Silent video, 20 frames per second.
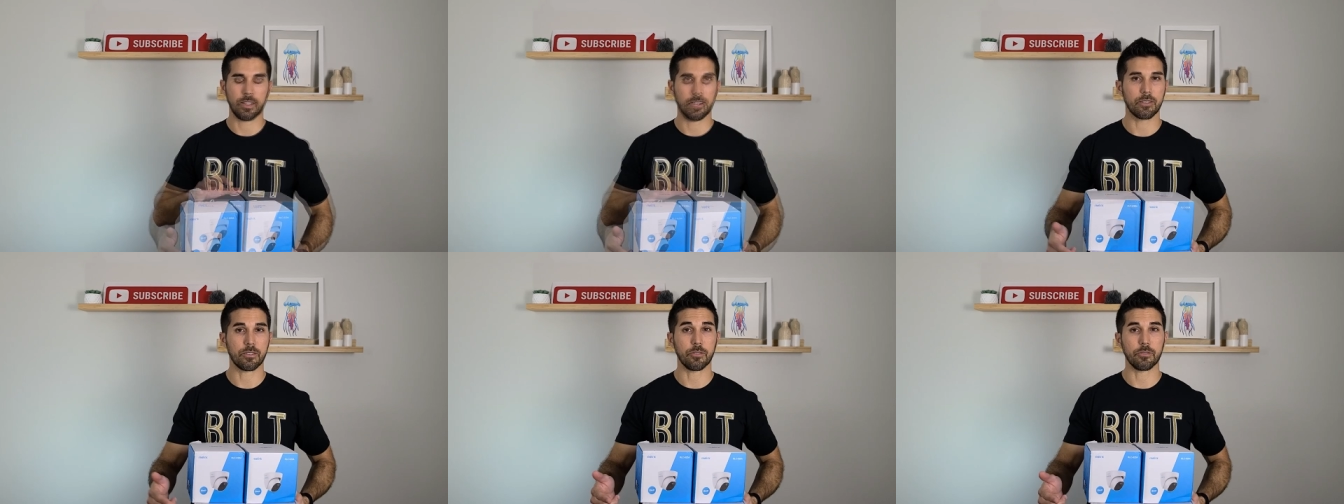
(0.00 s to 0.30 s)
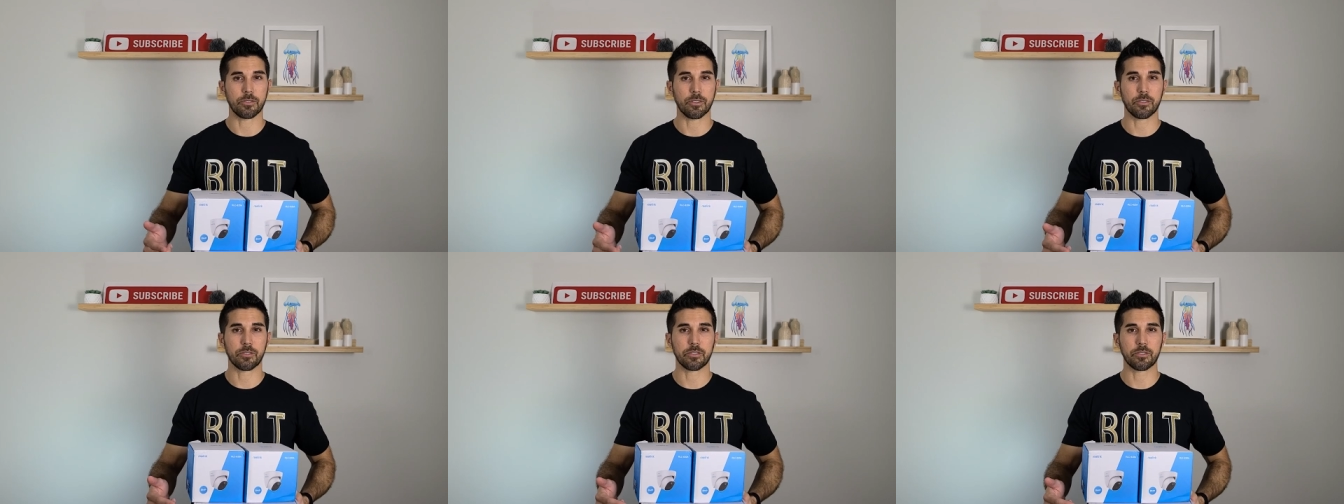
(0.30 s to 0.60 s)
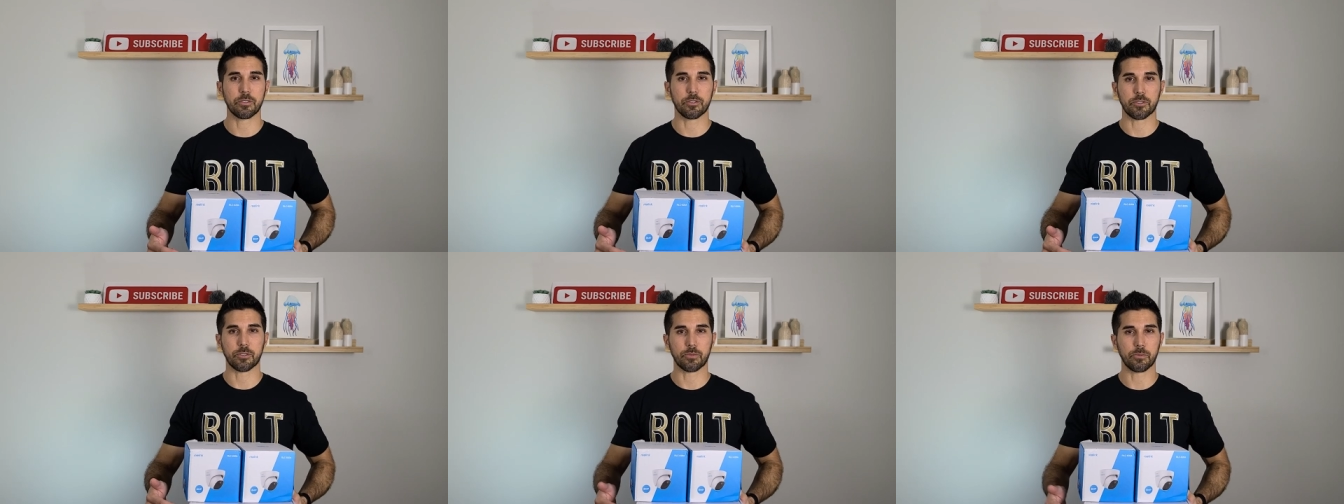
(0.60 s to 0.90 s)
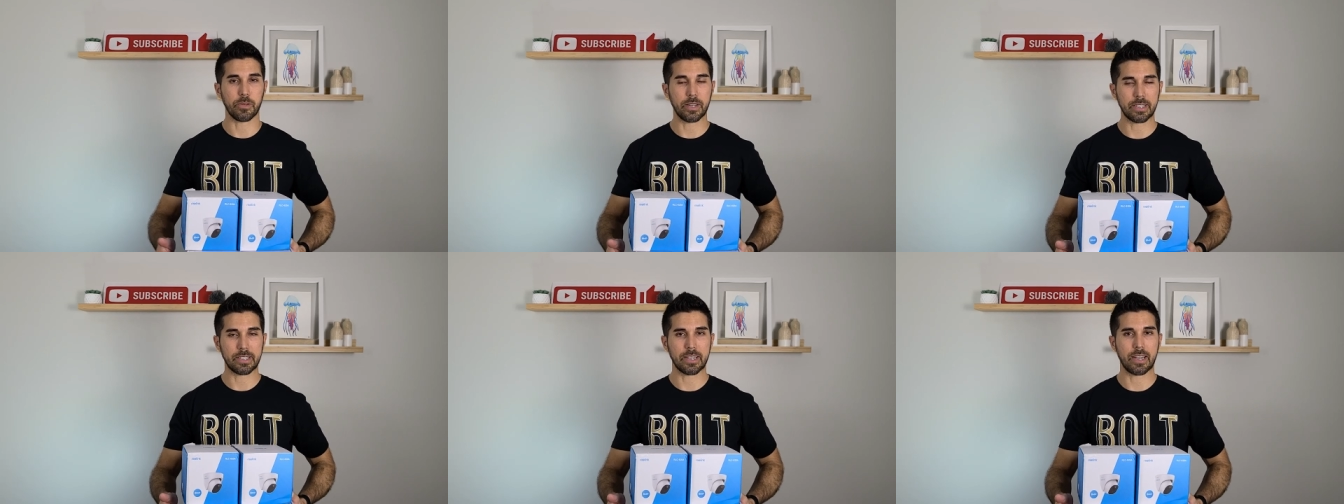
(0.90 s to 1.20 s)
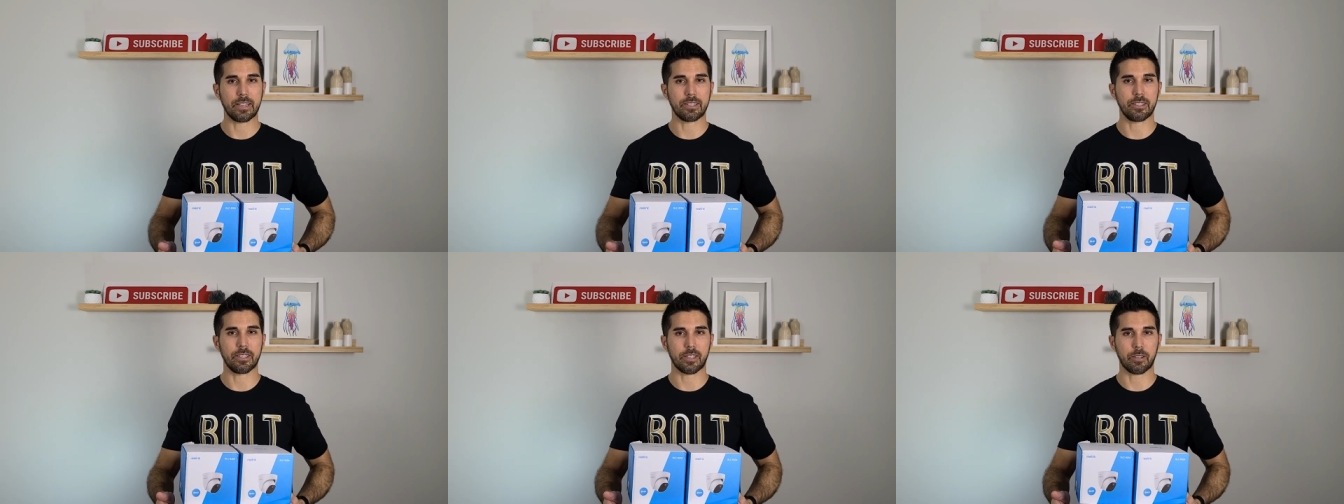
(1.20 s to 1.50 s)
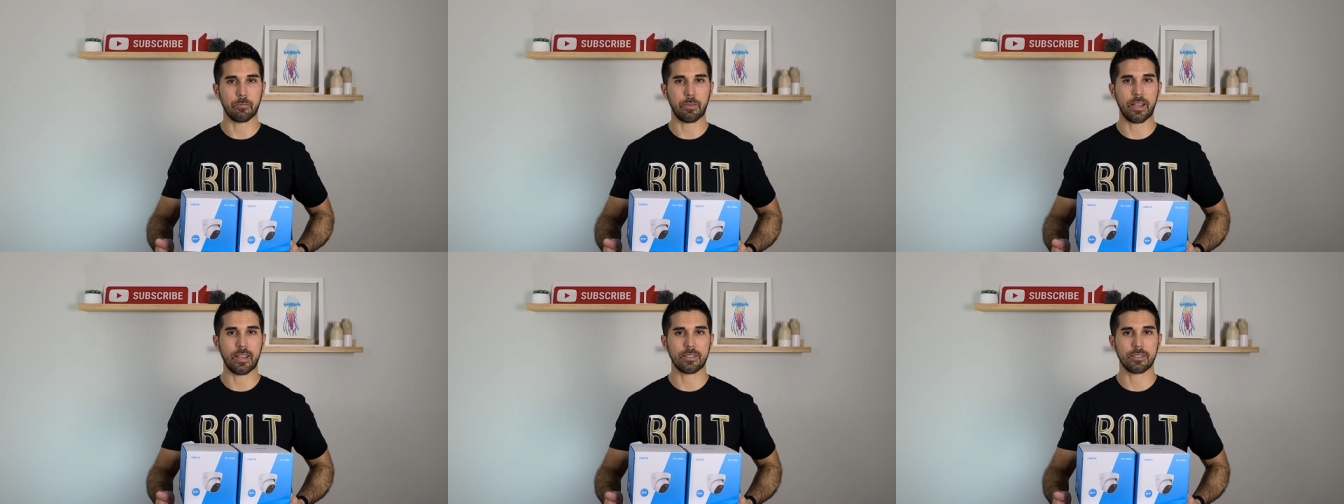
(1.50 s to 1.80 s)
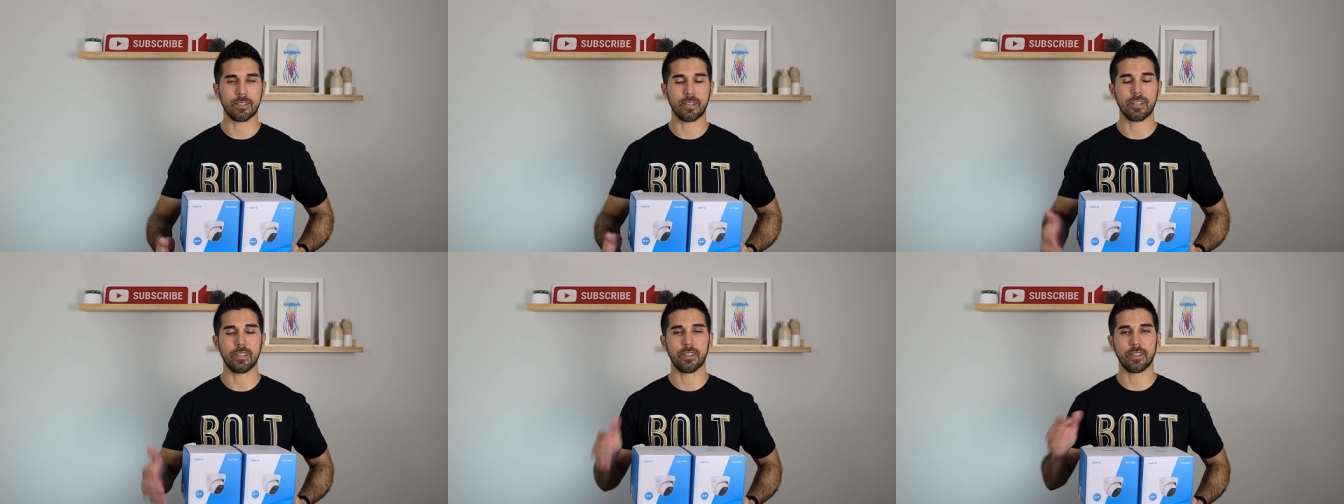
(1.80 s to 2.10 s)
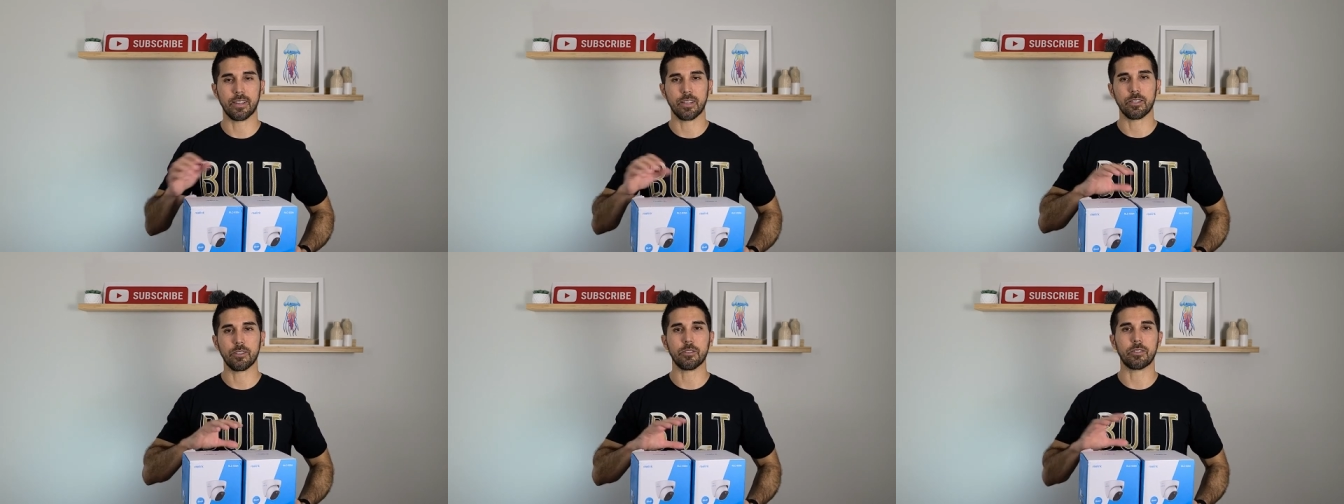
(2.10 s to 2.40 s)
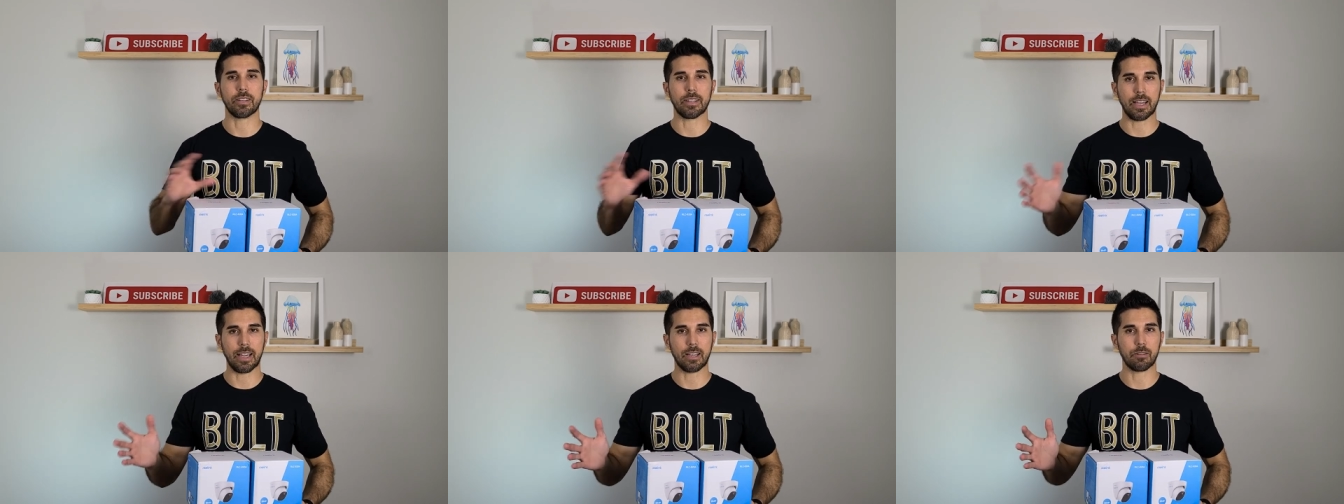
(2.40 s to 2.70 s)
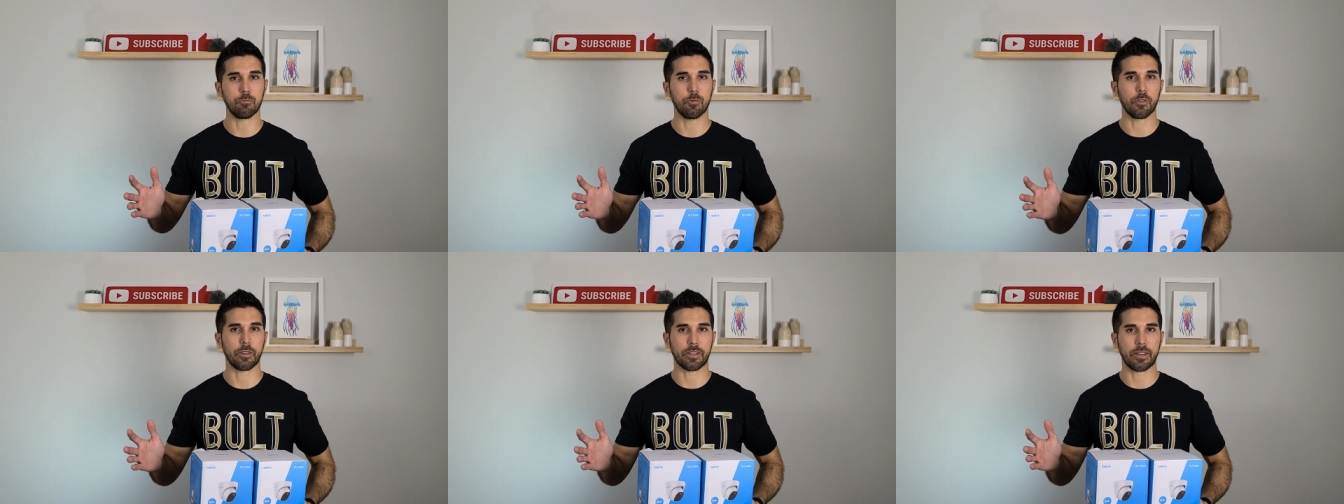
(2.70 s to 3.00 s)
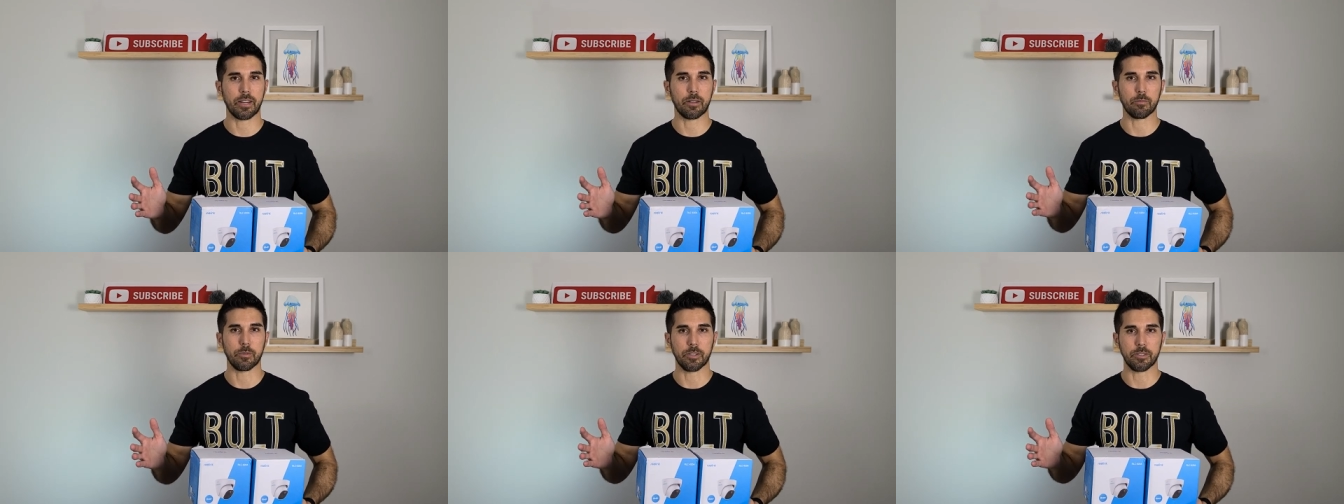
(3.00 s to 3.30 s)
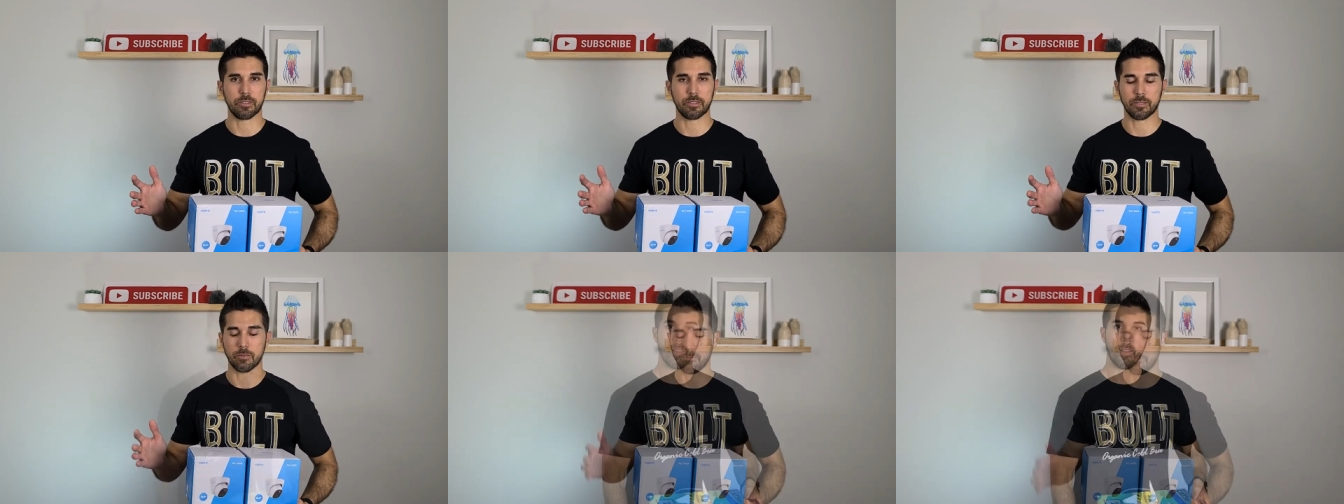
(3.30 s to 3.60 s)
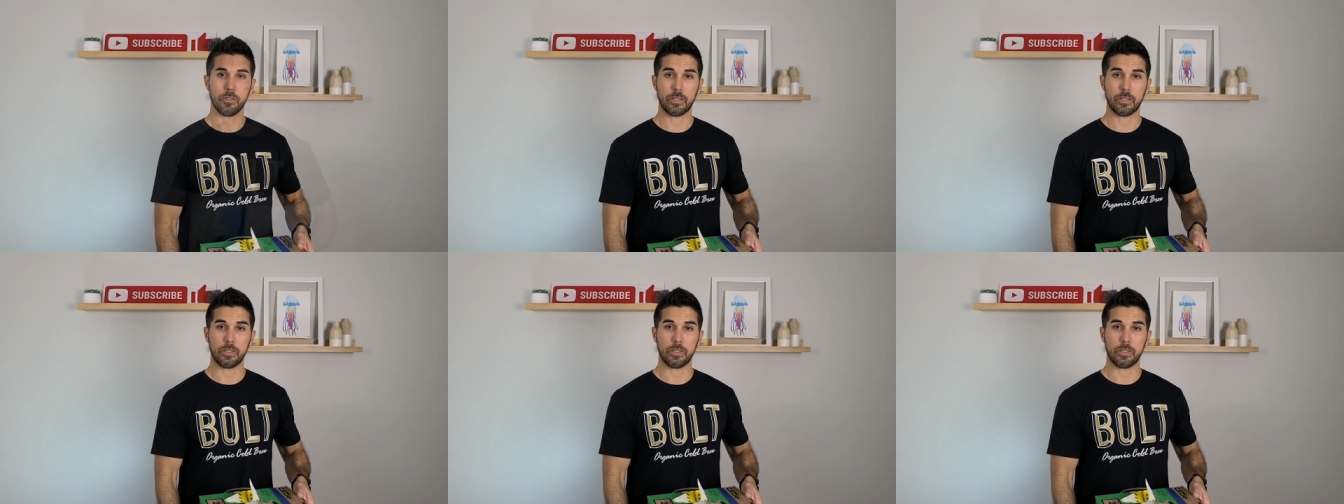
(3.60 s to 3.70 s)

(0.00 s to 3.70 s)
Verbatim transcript: so as long as your switch has the capacity, you can add more cameras.